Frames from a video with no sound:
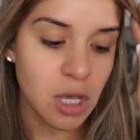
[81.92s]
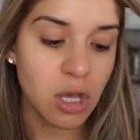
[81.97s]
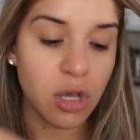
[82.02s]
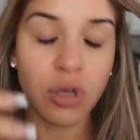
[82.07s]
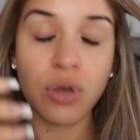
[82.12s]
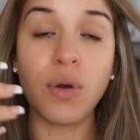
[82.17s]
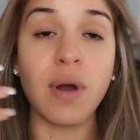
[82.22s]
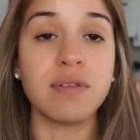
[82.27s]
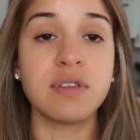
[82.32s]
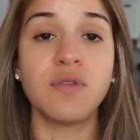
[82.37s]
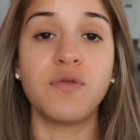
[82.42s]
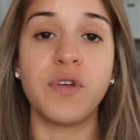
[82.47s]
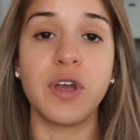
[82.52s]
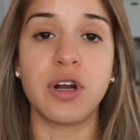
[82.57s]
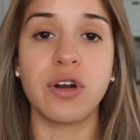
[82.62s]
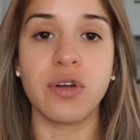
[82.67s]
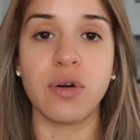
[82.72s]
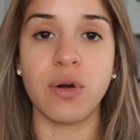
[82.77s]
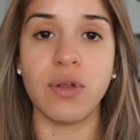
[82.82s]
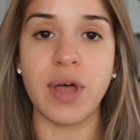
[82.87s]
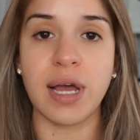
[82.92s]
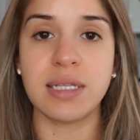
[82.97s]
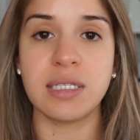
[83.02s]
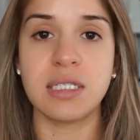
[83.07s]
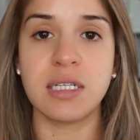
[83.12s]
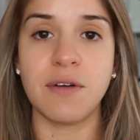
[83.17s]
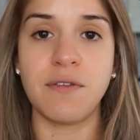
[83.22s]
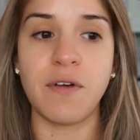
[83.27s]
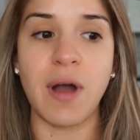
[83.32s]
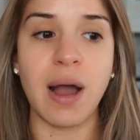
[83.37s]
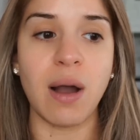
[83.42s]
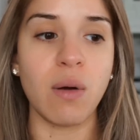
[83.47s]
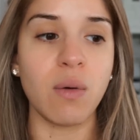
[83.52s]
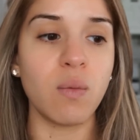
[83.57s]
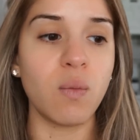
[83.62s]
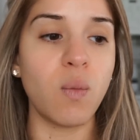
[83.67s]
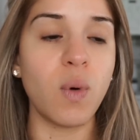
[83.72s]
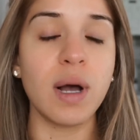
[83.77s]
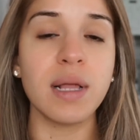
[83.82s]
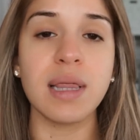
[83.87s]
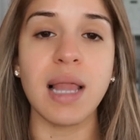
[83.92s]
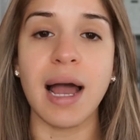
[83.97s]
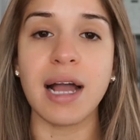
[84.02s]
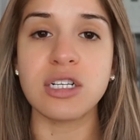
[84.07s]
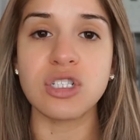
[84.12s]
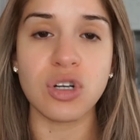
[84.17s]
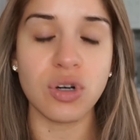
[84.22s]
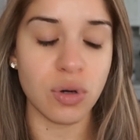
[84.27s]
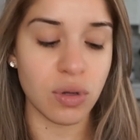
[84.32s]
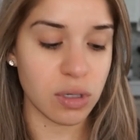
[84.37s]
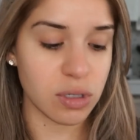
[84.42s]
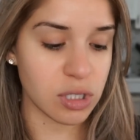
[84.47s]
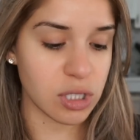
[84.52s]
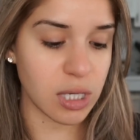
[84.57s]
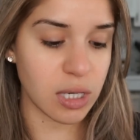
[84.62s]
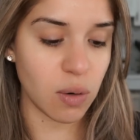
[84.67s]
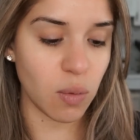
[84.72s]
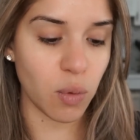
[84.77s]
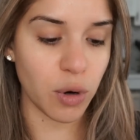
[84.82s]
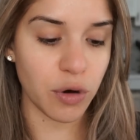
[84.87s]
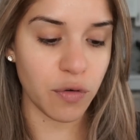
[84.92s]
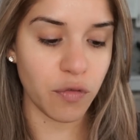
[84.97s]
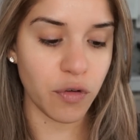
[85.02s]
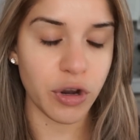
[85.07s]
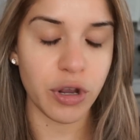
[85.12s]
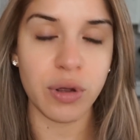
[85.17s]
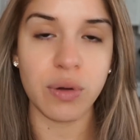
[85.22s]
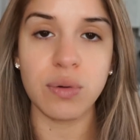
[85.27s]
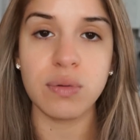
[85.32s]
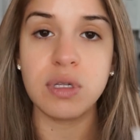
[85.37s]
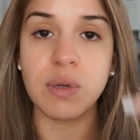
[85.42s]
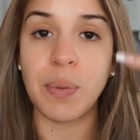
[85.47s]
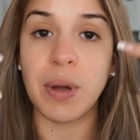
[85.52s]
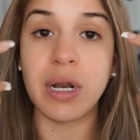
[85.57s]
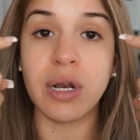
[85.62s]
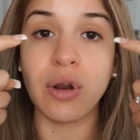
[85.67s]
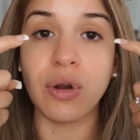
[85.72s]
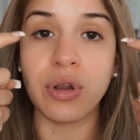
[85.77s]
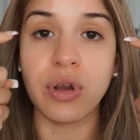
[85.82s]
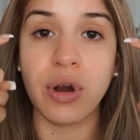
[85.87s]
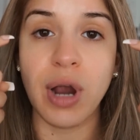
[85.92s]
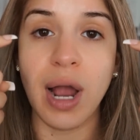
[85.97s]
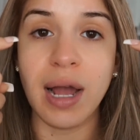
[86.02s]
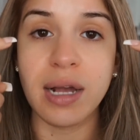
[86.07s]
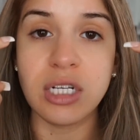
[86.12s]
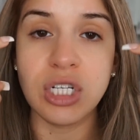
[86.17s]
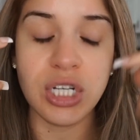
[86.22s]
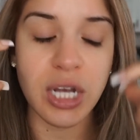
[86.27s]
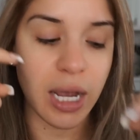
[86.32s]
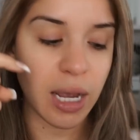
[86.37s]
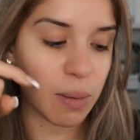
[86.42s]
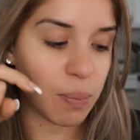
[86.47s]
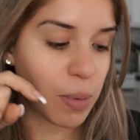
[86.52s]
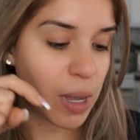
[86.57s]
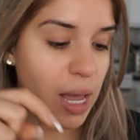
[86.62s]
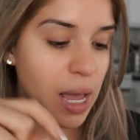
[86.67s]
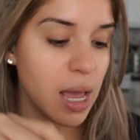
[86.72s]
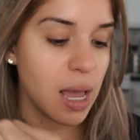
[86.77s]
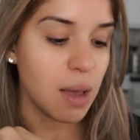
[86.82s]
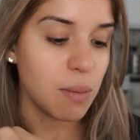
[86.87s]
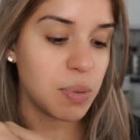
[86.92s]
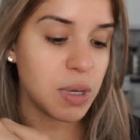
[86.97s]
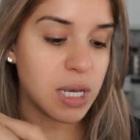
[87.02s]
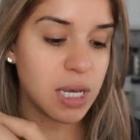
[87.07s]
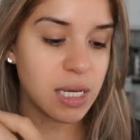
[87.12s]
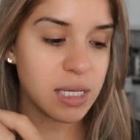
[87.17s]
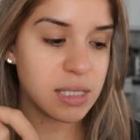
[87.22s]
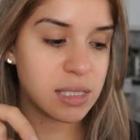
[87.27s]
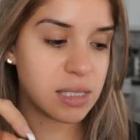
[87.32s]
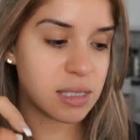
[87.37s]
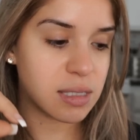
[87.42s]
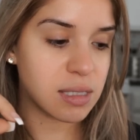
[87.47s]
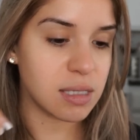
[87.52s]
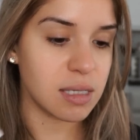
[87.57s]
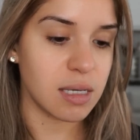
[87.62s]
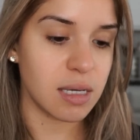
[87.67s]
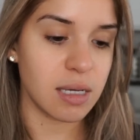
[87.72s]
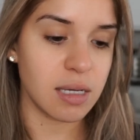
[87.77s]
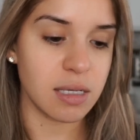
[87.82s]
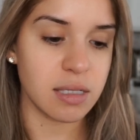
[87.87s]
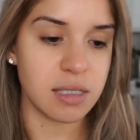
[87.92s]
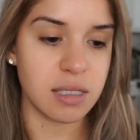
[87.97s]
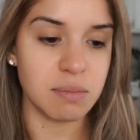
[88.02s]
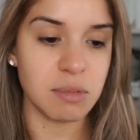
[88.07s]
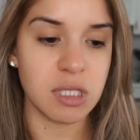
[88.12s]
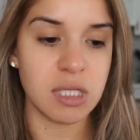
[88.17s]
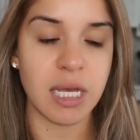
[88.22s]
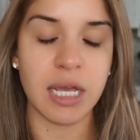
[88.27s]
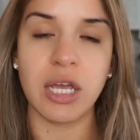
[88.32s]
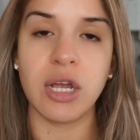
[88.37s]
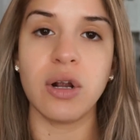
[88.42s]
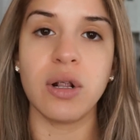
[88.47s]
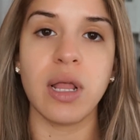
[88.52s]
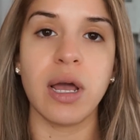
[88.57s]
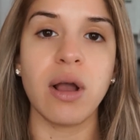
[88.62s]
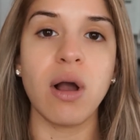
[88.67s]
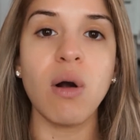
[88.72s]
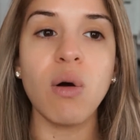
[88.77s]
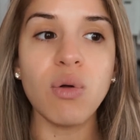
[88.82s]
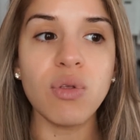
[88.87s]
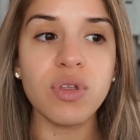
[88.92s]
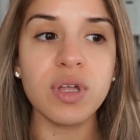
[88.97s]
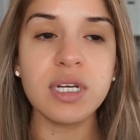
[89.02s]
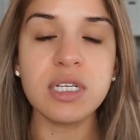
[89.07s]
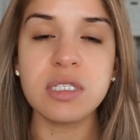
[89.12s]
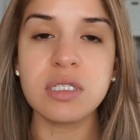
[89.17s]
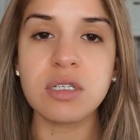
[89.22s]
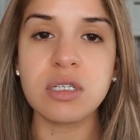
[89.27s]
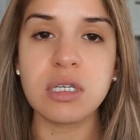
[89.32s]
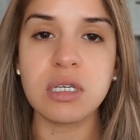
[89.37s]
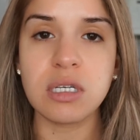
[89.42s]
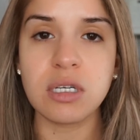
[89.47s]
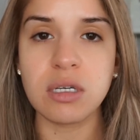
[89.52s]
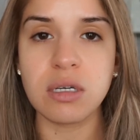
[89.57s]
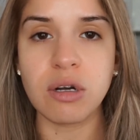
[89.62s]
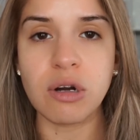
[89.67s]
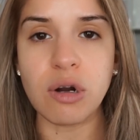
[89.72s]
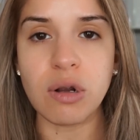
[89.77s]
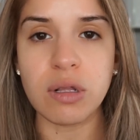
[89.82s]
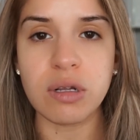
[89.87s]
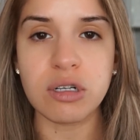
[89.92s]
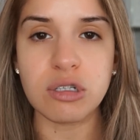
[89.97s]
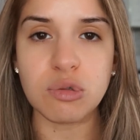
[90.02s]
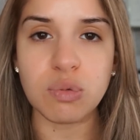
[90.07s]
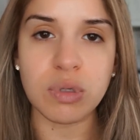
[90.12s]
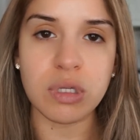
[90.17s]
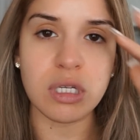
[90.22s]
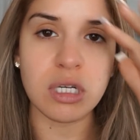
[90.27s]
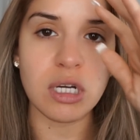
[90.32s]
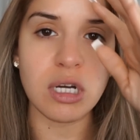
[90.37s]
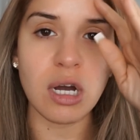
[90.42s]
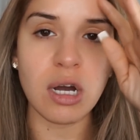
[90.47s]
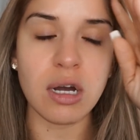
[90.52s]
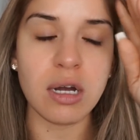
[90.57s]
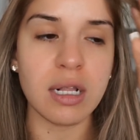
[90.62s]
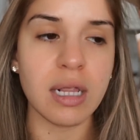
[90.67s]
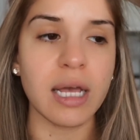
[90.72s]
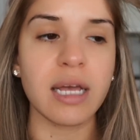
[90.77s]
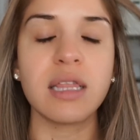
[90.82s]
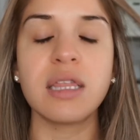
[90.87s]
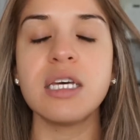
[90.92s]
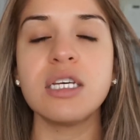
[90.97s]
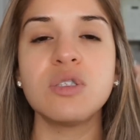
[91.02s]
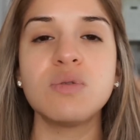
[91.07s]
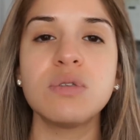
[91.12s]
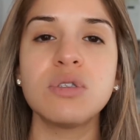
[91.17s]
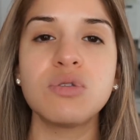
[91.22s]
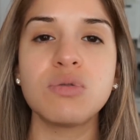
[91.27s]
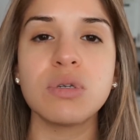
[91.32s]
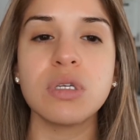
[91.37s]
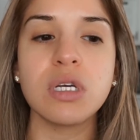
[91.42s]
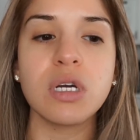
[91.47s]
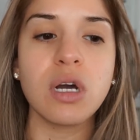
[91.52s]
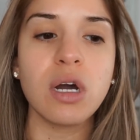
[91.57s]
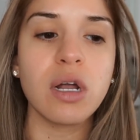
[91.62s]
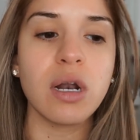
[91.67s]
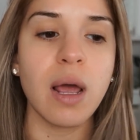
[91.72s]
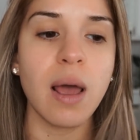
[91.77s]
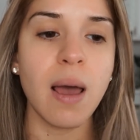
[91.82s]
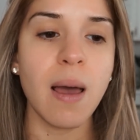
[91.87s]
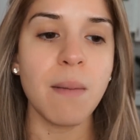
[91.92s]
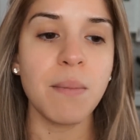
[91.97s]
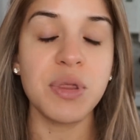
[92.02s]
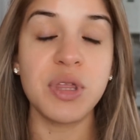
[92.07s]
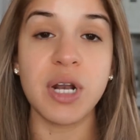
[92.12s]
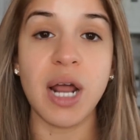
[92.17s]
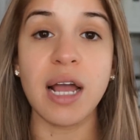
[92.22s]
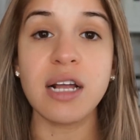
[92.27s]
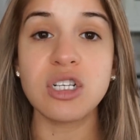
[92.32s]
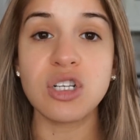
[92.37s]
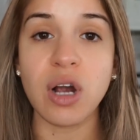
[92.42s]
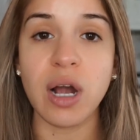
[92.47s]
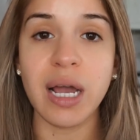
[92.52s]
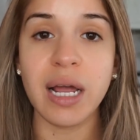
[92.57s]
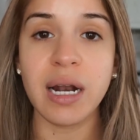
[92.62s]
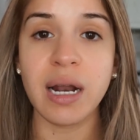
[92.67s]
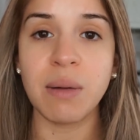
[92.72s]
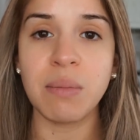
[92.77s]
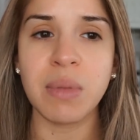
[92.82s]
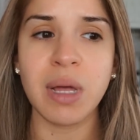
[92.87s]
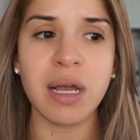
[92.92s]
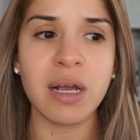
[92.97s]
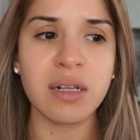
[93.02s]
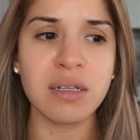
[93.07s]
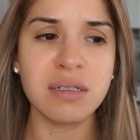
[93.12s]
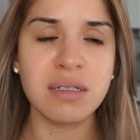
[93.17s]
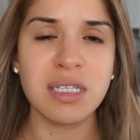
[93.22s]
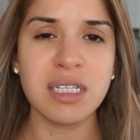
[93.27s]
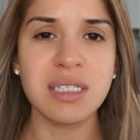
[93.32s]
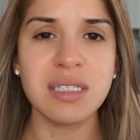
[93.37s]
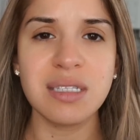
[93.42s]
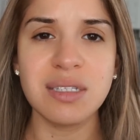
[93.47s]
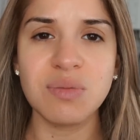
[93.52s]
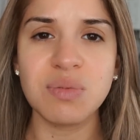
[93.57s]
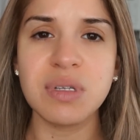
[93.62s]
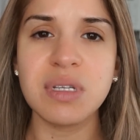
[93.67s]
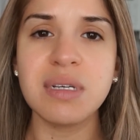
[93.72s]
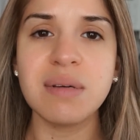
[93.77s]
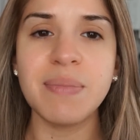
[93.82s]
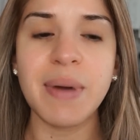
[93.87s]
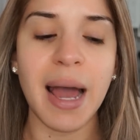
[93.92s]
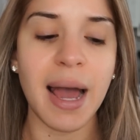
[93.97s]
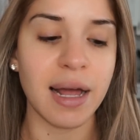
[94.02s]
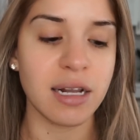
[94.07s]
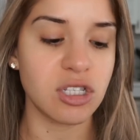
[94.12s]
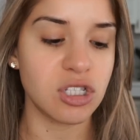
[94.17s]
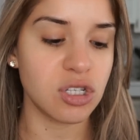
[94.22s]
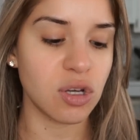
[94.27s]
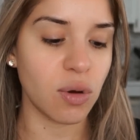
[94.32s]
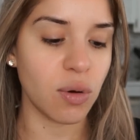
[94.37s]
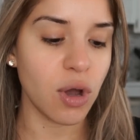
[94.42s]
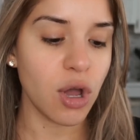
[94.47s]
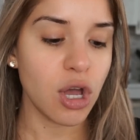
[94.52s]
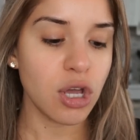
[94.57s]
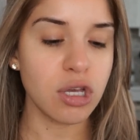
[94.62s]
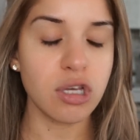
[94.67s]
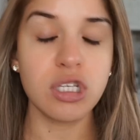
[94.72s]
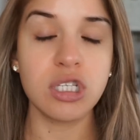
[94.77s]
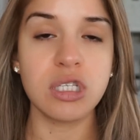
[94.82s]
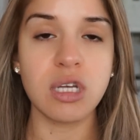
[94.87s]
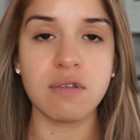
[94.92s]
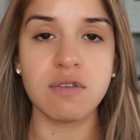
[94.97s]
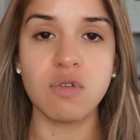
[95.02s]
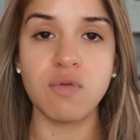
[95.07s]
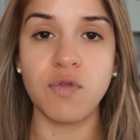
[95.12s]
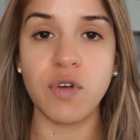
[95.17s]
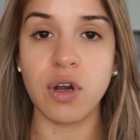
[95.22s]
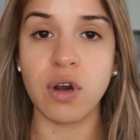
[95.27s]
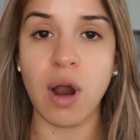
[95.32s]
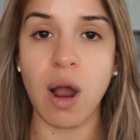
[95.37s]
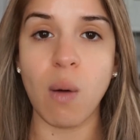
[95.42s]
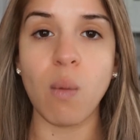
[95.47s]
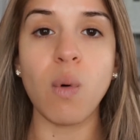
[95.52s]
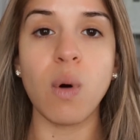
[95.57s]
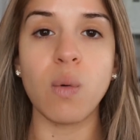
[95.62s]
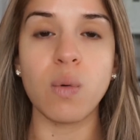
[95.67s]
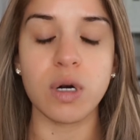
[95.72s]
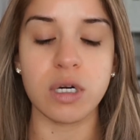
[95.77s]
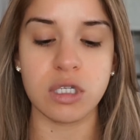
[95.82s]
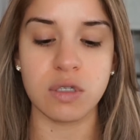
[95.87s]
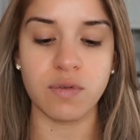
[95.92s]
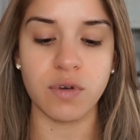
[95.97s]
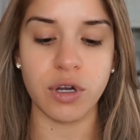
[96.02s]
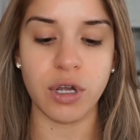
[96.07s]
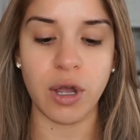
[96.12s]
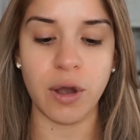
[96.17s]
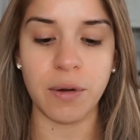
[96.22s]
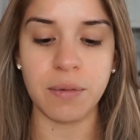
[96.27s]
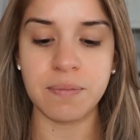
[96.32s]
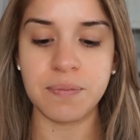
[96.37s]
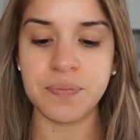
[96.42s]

You have to figure all that stuff out. What lash curler is gonna work for you depending on your eye shape, because sometimes I hear like, oh, this curler's really good, like this one's really good, but then I try and I'm like, this is really bad. So you just have to figure out what works for you.